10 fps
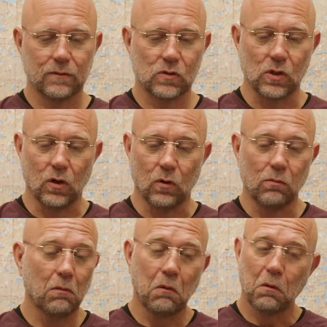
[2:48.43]

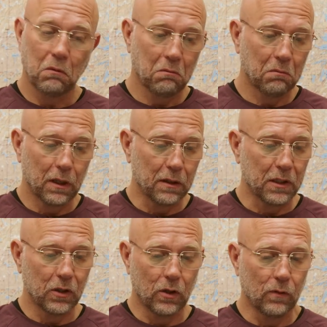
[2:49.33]
So, there
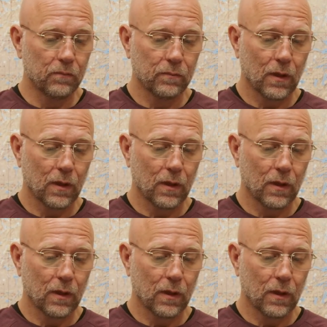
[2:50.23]
you go.